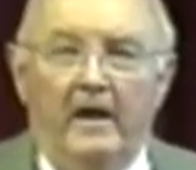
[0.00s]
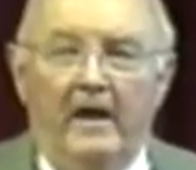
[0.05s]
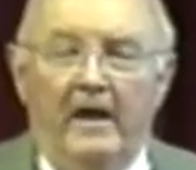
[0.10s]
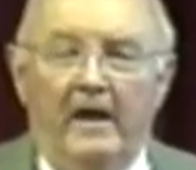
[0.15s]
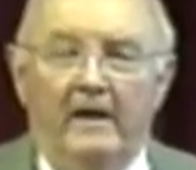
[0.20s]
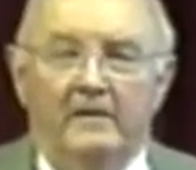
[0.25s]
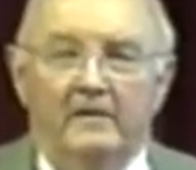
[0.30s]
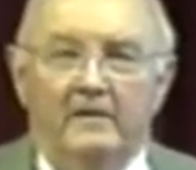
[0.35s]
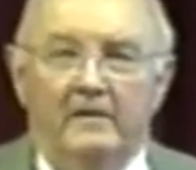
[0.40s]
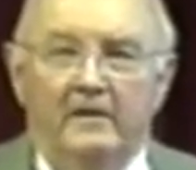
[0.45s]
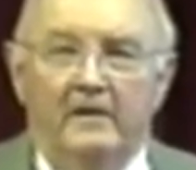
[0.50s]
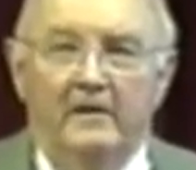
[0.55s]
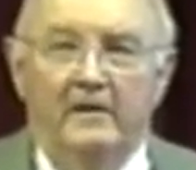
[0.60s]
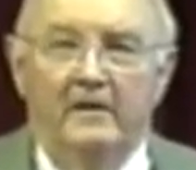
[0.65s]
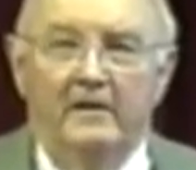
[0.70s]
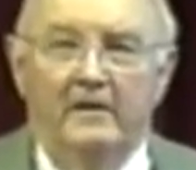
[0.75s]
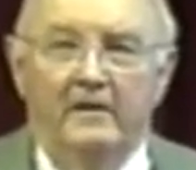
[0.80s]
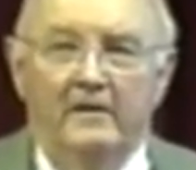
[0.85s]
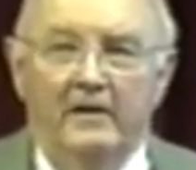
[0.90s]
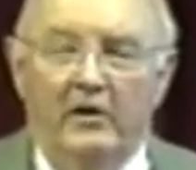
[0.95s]
And
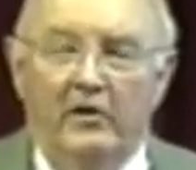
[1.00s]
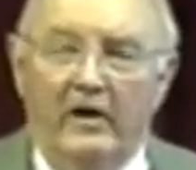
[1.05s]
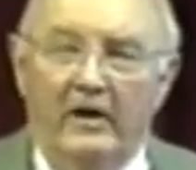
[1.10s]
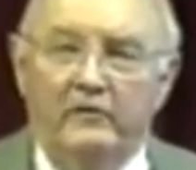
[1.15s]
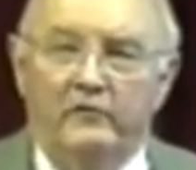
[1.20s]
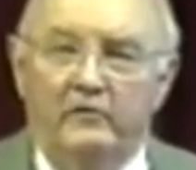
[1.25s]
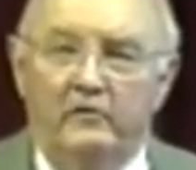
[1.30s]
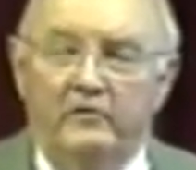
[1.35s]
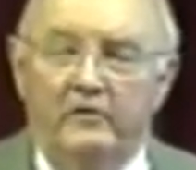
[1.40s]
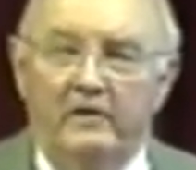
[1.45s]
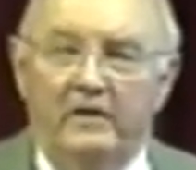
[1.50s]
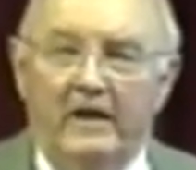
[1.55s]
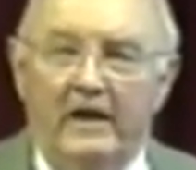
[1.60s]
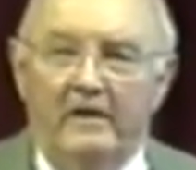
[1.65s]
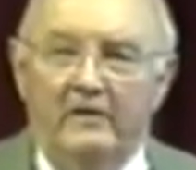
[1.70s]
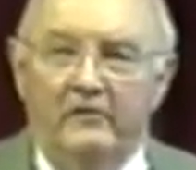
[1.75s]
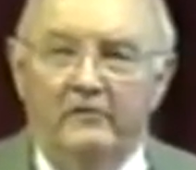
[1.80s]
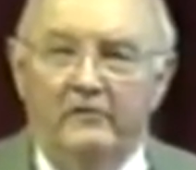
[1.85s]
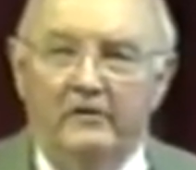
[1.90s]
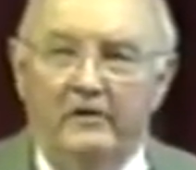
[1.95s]
their answer to
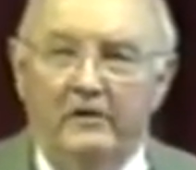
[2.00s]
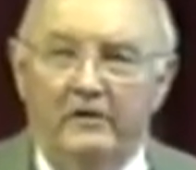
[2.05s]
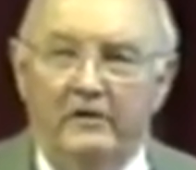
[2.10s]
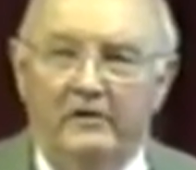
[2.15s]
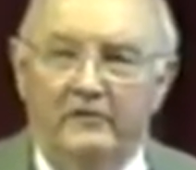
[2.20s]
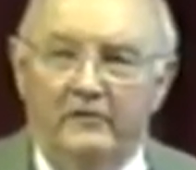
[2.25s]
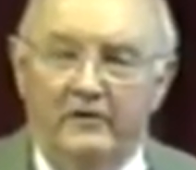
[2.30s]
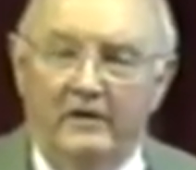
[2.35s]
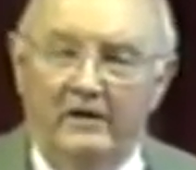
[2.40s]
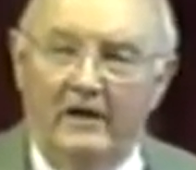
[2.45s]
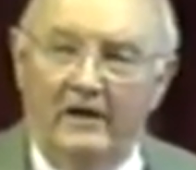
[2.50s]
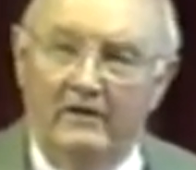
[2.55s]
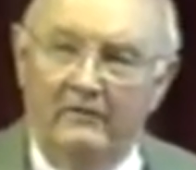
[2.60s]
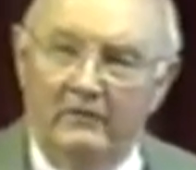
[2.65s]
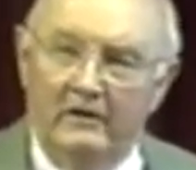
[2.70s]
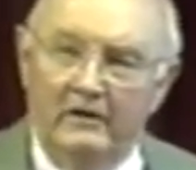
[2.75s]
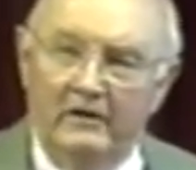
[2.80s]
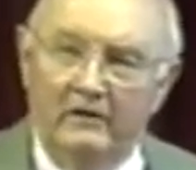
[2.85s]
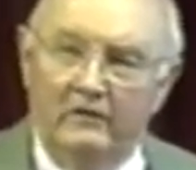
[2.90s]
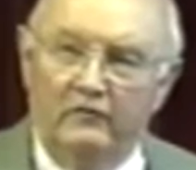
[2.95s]
that is a kind of
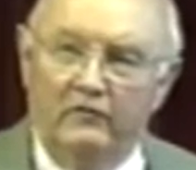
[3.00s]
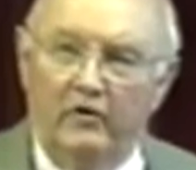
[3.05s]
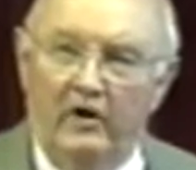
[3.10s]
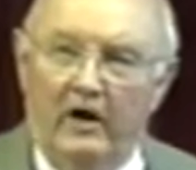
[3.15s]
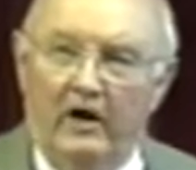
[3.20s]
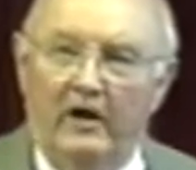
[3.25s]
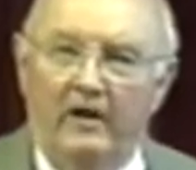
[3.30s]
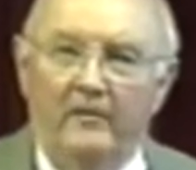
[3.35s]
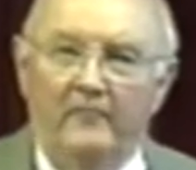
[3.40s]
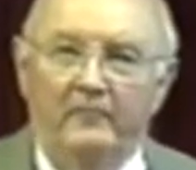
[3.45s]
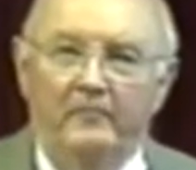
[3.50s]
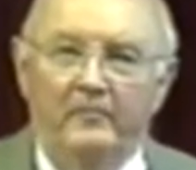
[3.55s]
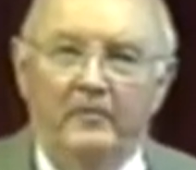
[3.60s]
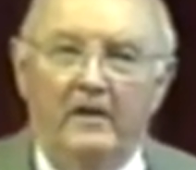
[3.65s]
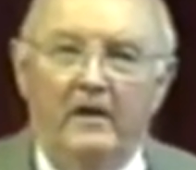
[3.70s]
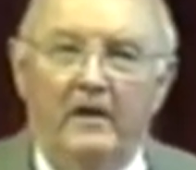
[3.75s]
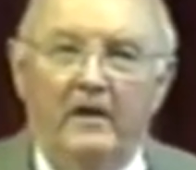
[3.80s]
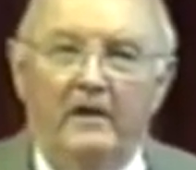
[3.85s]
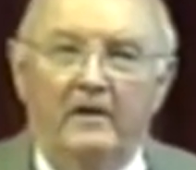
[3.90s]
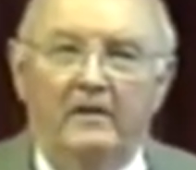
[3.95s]
a little trick.
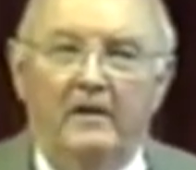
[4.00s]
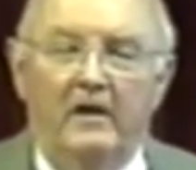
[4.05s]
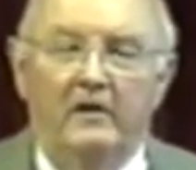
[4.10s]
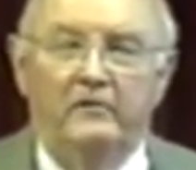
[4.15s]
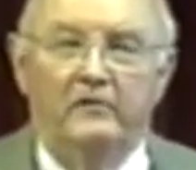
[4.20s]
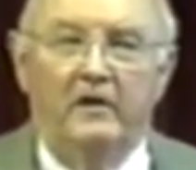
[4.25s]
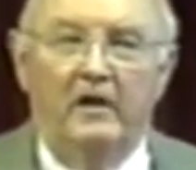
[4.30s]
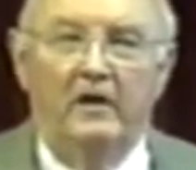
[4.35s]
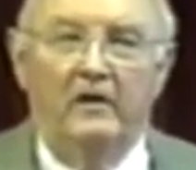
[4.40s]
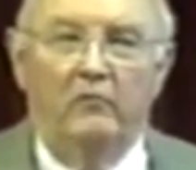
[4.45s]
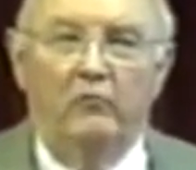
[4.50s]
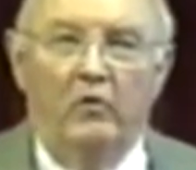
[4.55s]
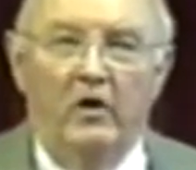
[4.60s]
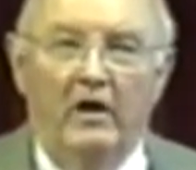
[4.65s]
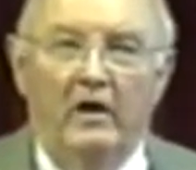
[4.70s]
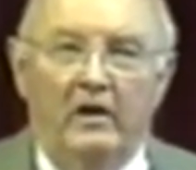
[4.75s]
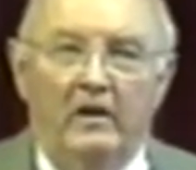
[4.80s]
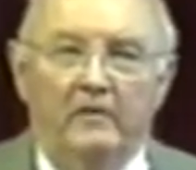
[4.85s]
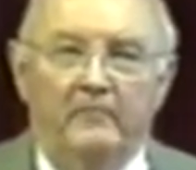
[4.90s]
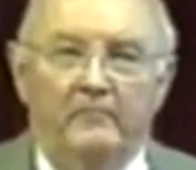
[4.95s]
They say,
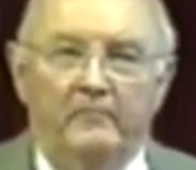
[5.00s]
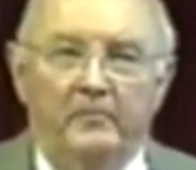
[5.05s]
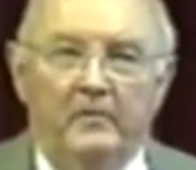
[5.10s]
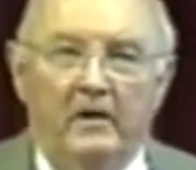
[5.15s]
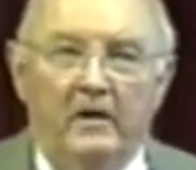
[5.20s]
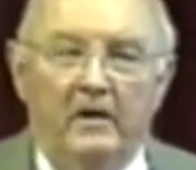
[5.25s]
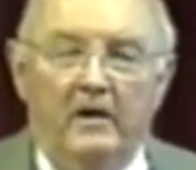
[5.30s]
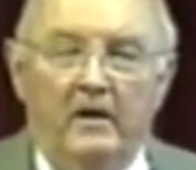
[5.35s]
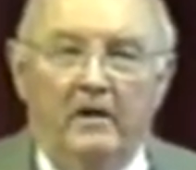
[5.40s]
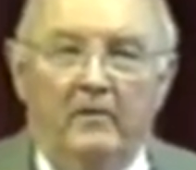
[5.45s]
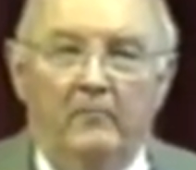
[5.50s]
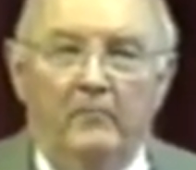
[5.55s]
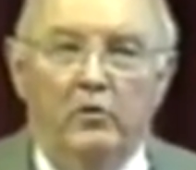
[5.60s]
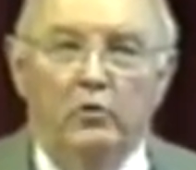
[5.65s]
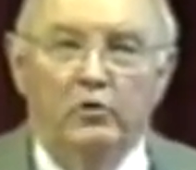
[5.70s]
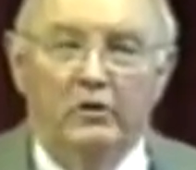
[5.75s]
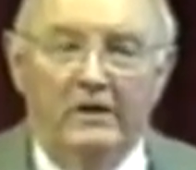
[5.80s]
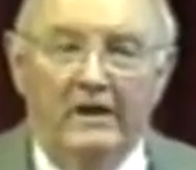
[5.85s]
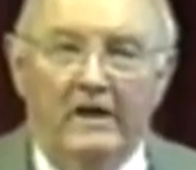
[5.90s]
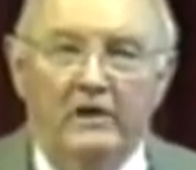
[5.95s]
well,
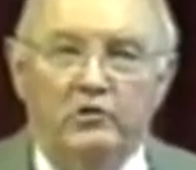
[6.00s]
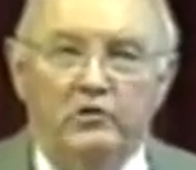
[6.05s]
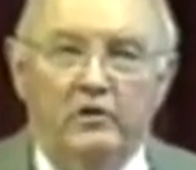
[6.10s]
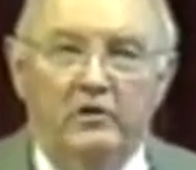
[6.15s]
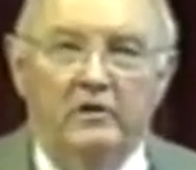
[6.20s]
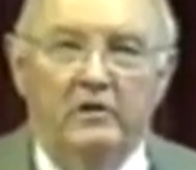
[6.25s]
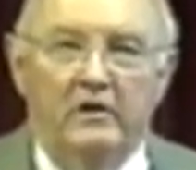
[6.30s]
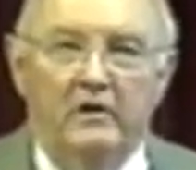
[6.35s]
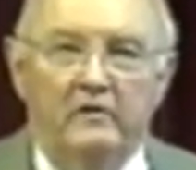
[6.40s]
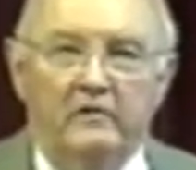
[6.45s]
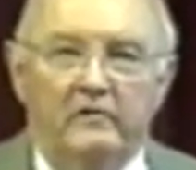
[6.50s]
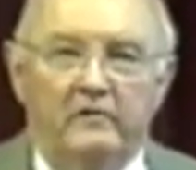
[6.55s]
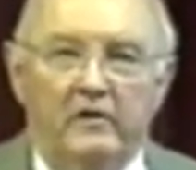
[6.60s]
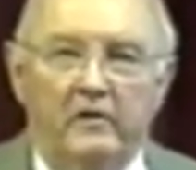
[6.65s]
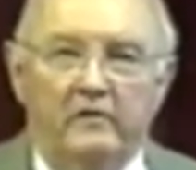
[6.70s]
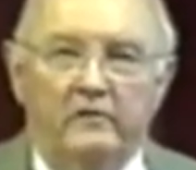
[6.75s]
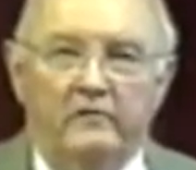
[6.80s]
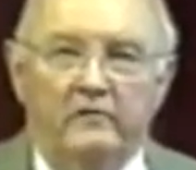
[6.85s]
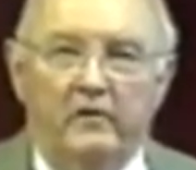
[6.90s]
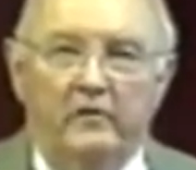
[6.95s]
mutilation
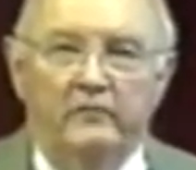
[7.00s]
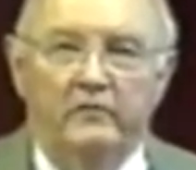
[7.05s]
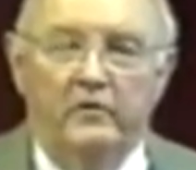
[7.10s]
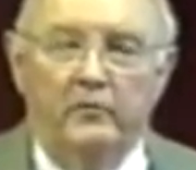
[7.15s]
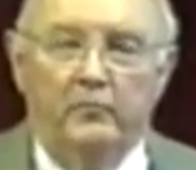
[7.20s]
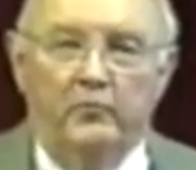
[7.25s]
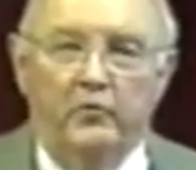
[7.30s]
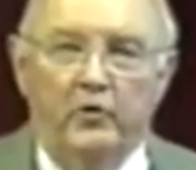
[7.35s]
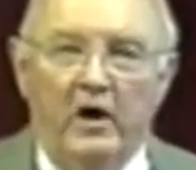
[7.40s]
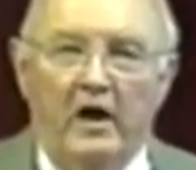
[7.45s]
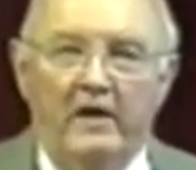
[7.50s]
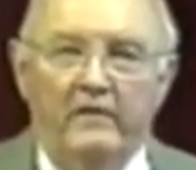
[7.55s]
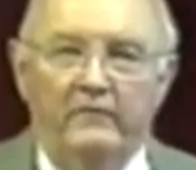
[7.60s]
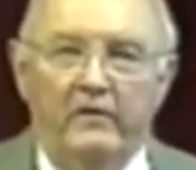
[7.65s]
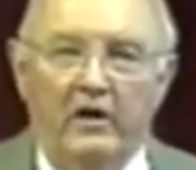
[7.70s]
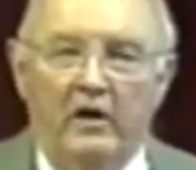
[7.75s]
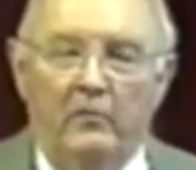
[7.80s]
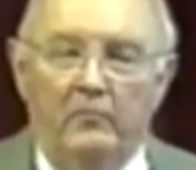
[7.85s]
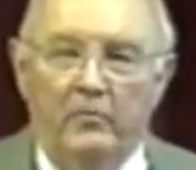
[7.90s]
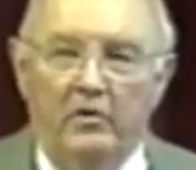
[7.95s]
consists of
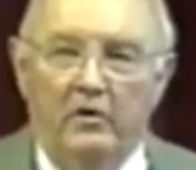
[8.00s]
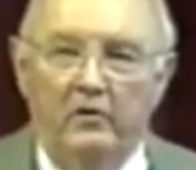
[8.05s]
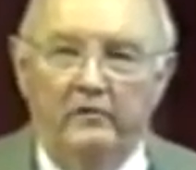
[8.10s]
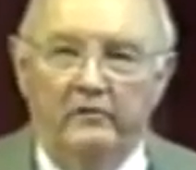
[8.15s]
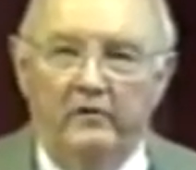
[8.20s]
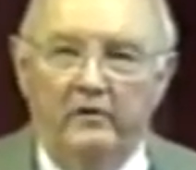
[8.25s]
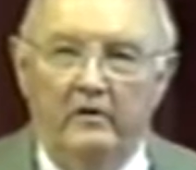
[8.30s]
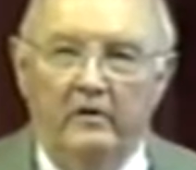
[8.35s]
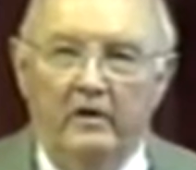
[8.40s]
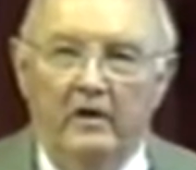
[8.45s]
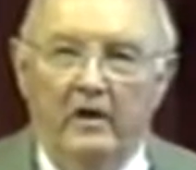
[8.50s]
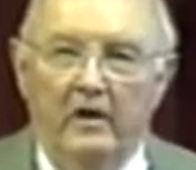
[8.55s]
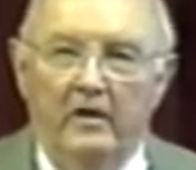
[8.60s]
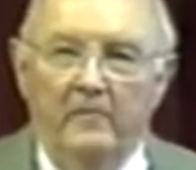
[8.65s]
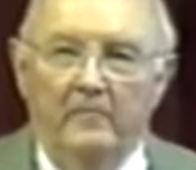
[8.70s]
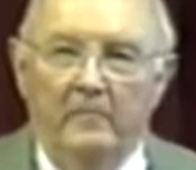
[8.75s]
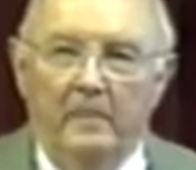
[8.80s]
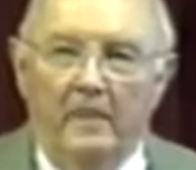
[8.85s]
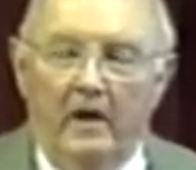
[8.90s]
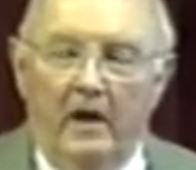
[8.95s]
depriving a person
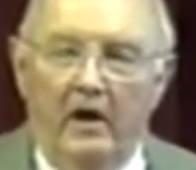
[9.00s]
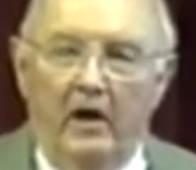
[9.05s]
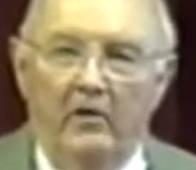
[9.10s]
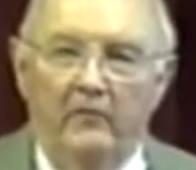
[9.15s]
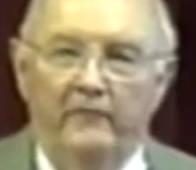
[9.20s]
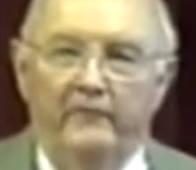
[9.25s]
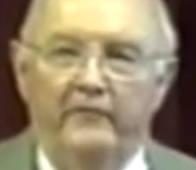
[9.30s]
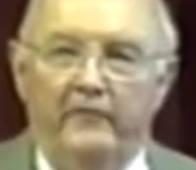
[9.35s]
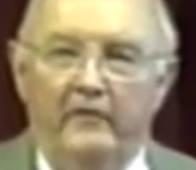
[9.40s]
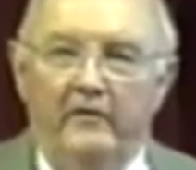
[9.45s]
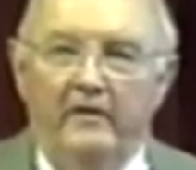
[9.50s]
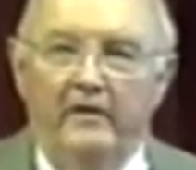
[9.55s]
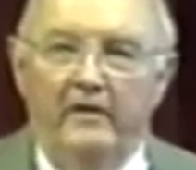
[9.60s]
of